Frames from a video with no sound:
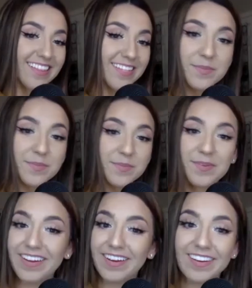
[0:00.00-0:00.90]
point,
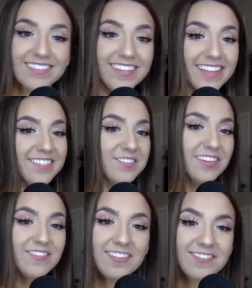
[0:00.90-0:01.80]
no, nothing's really
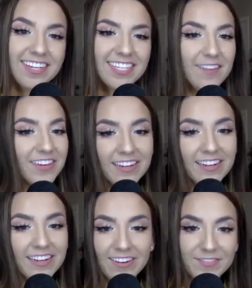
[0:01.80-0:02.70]
far fetched. I mean, in our
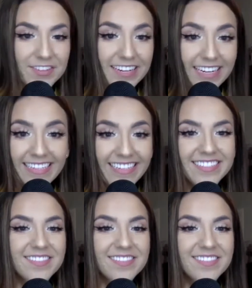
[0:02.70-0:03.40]
community, at least.